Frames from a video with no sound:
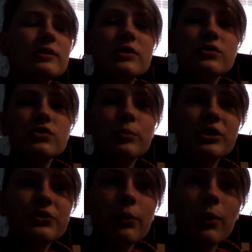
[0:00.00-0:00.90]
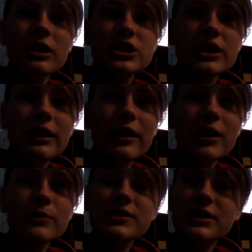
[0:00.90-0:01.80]
So thank you guys so much for
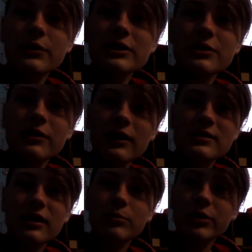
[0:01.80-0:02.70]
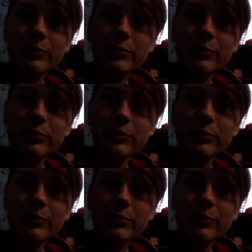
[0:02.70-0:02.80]
watching and I will see you guys